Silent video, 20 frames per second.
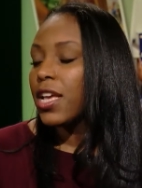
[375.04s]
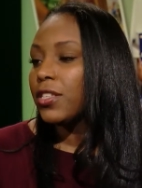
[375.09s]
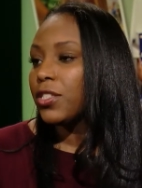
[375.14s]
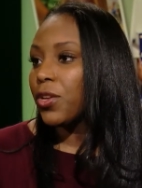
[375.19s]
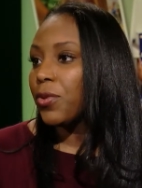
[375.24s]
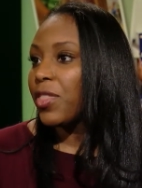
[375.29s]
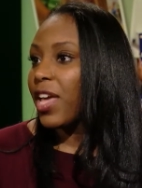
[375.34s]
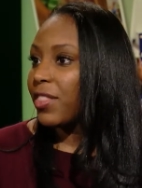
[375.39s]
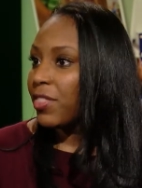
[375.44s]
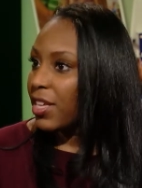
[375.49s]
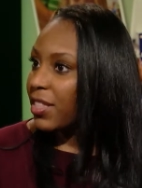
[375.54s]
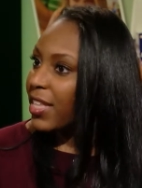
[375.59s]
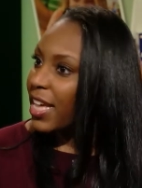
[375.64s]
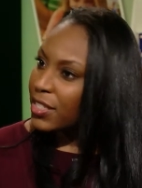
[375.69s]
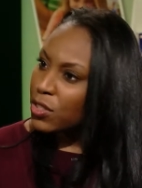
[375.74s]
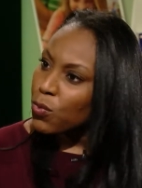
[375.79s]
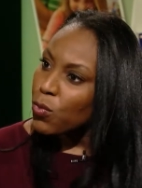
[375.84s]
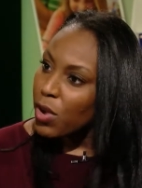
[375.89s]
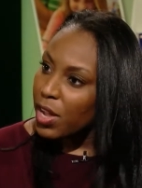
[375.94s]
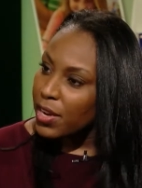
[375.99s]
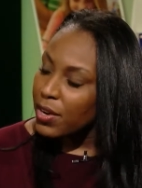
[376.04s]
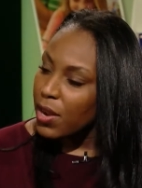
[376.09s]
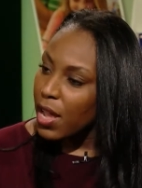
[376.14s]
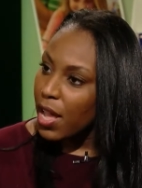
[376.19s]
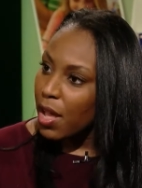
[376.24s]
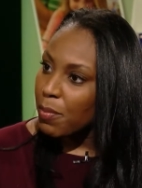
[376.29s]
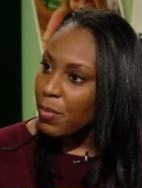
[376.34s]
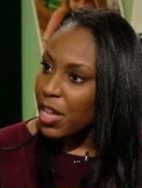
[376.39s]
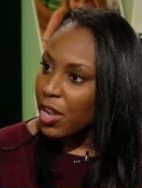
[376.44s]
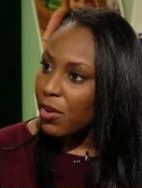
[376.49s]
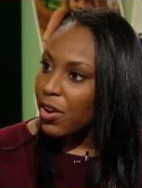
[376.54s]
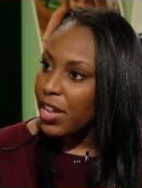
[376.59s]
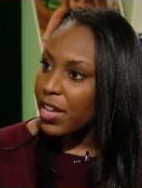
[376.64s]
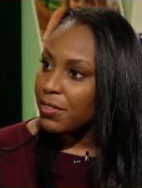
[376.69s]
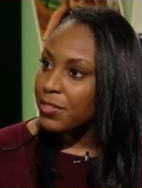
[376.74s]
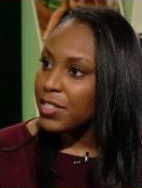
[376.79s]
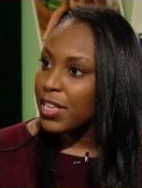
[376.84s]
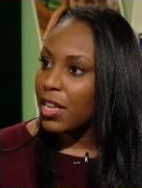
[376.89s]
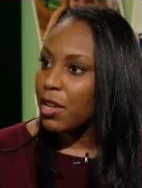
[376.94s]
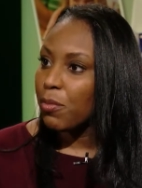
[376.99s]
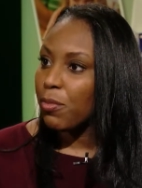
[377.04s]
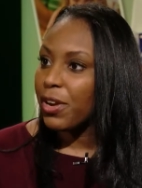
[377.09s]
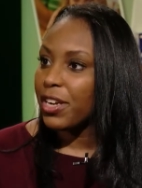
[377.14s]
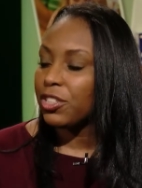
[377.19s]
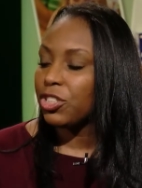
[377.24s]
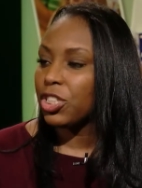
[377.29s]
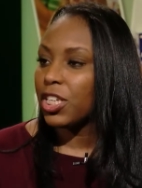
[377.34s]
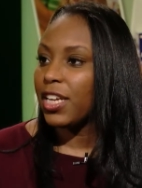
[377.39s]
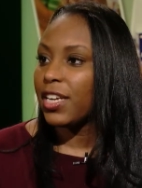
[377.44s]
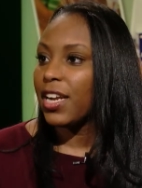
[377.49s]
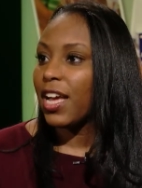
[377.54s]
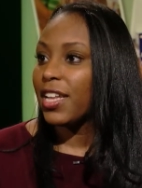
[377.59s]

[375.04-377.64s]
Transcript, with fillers: So I think that's one um, area of celebration.